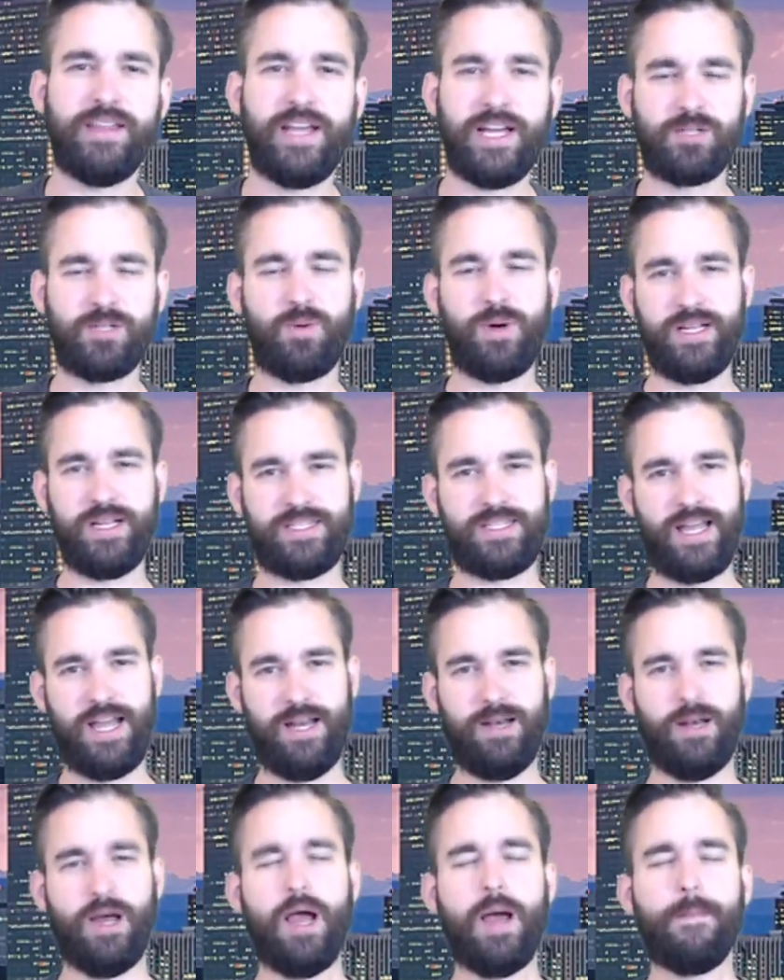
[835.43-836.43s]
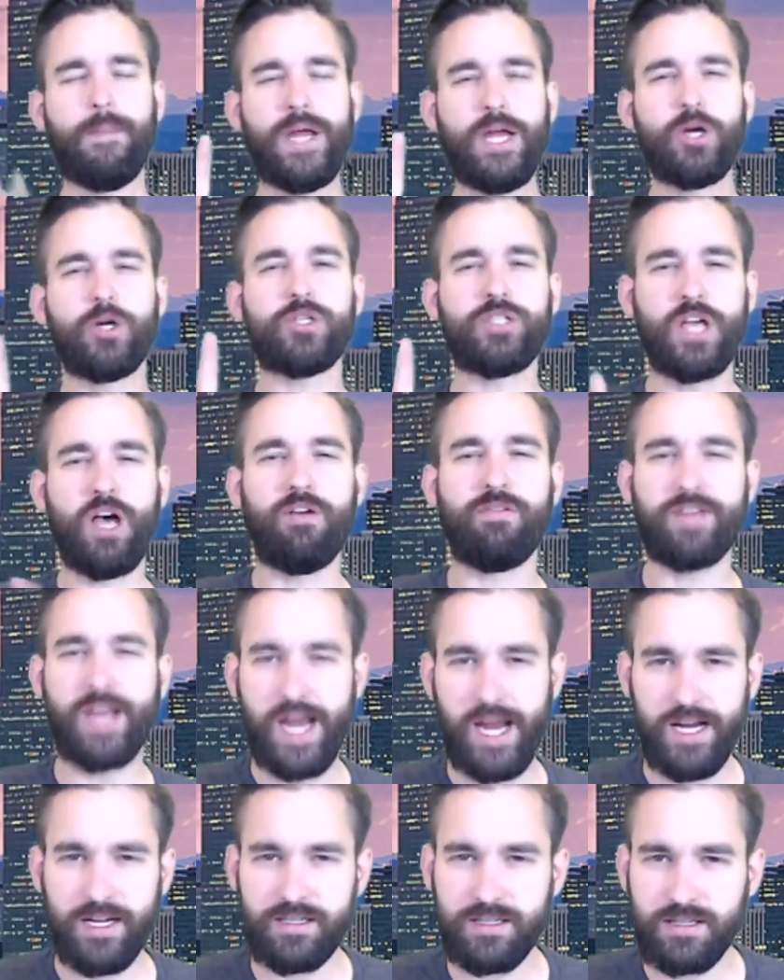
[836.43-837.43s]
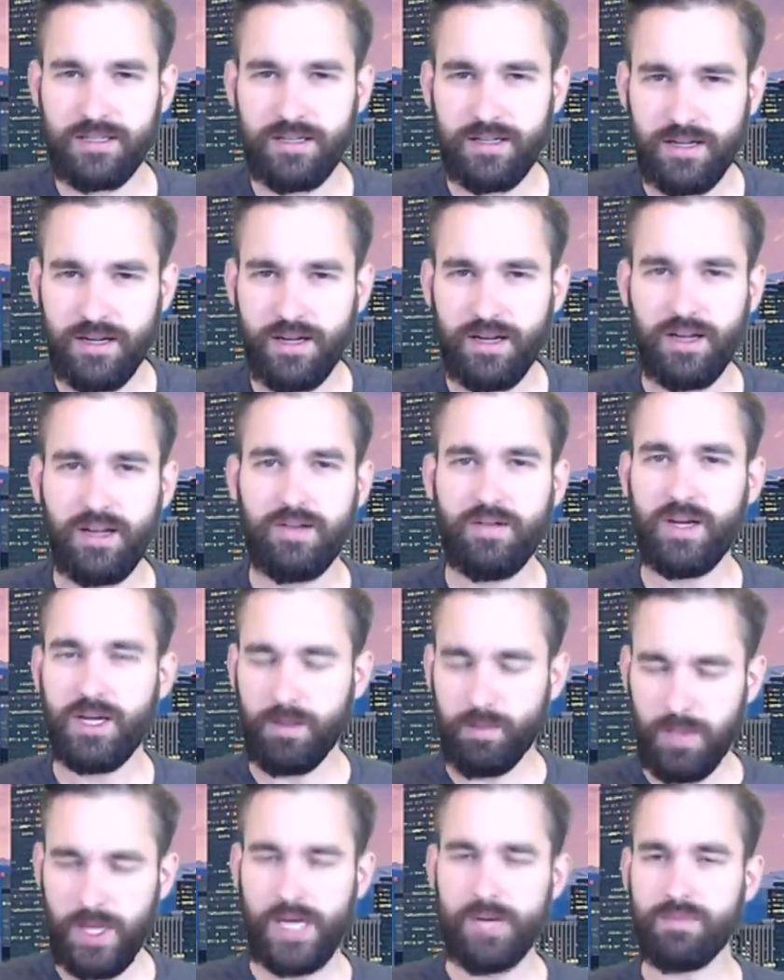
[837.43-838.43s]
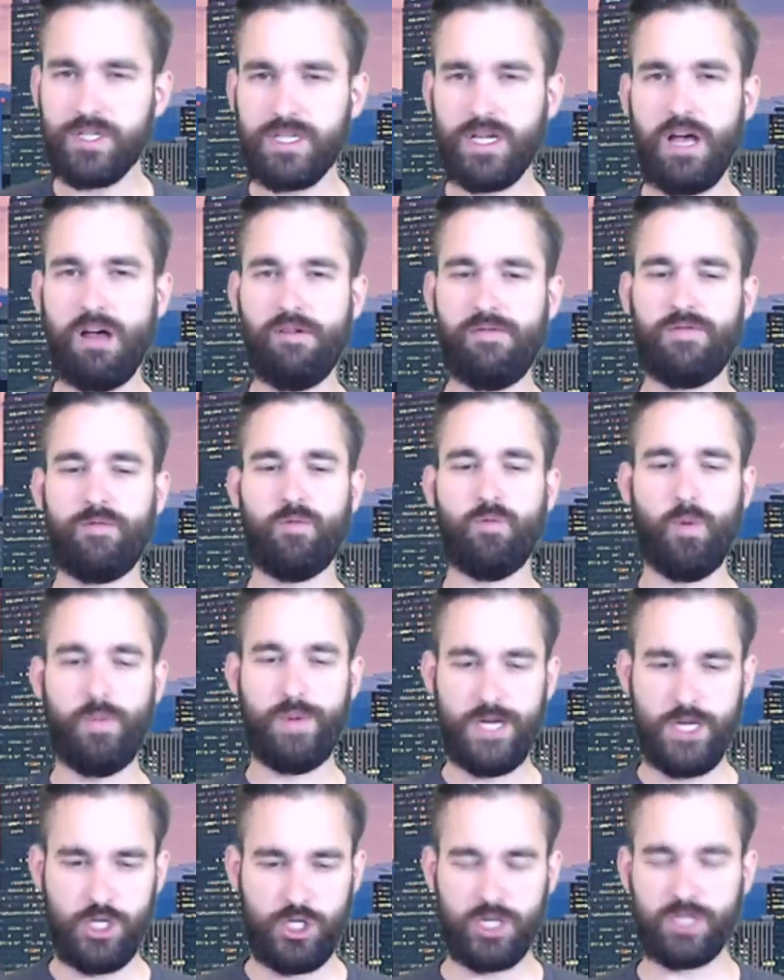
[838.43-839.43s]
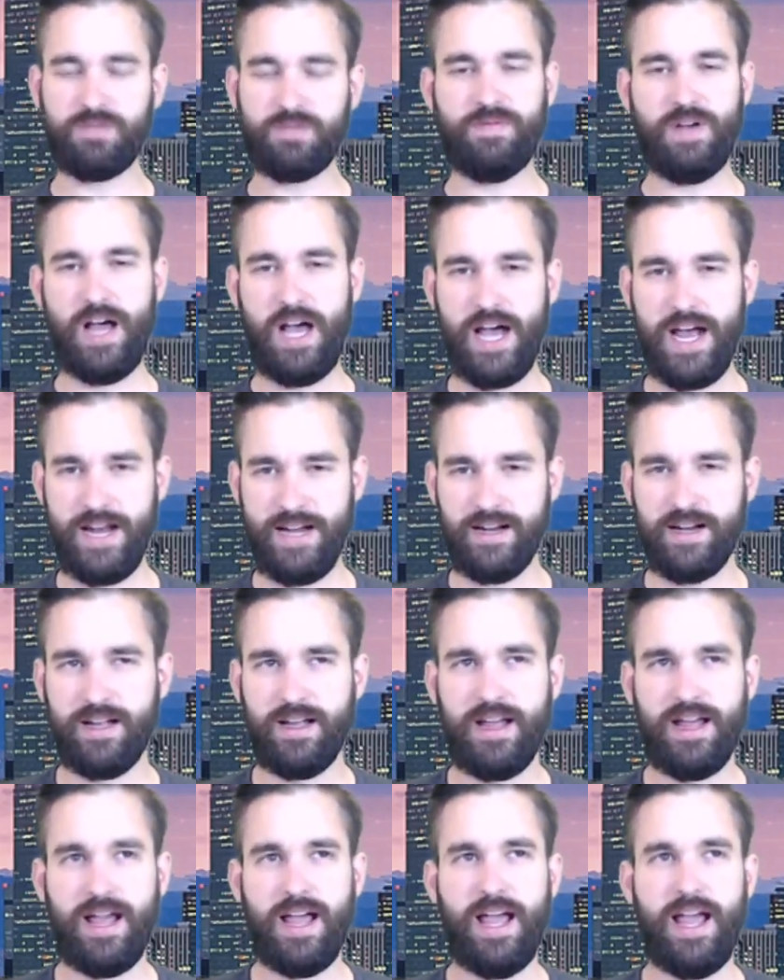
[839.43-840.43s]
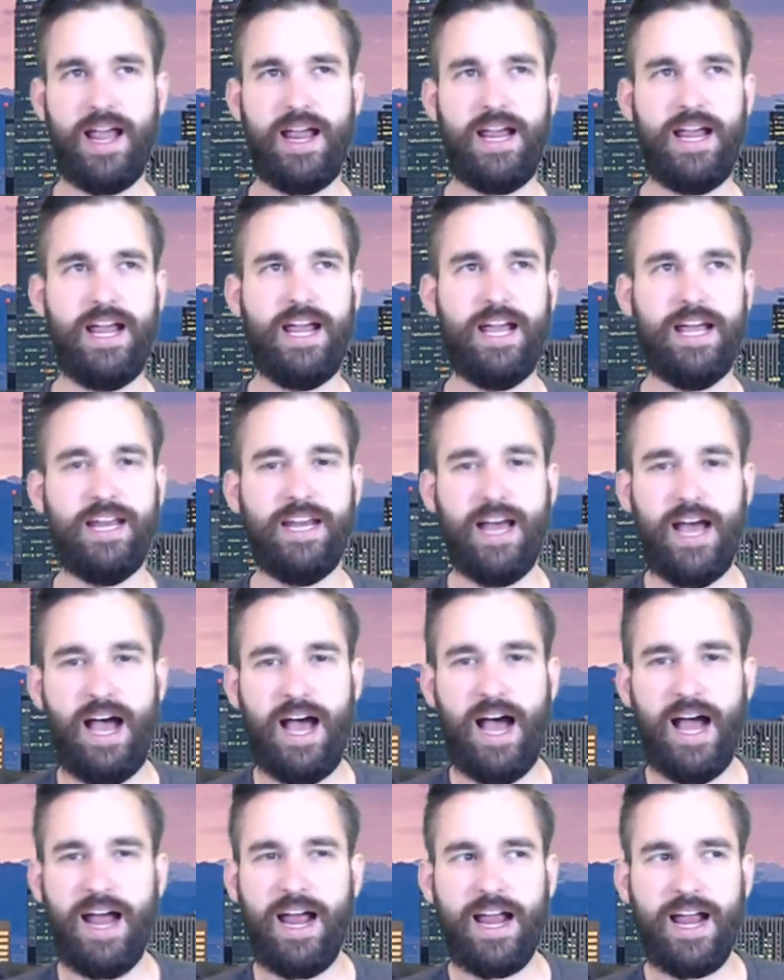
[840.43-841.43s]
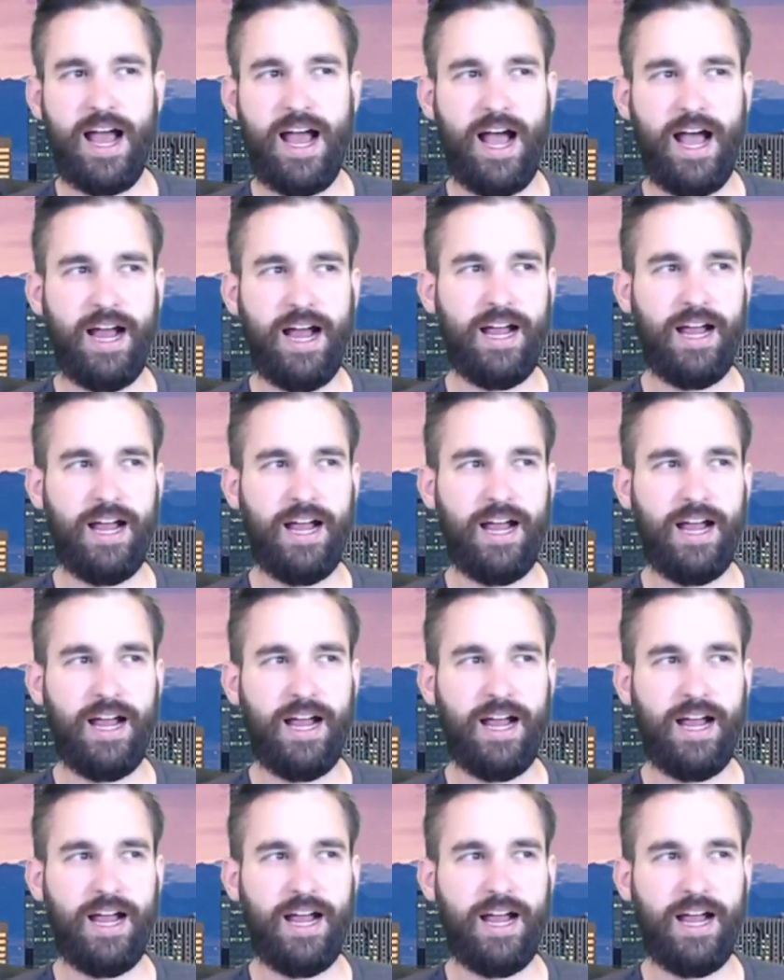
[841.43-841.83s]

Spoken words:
That's what he said. Be yourself, Case. He can be himself. We'll be just fine. And I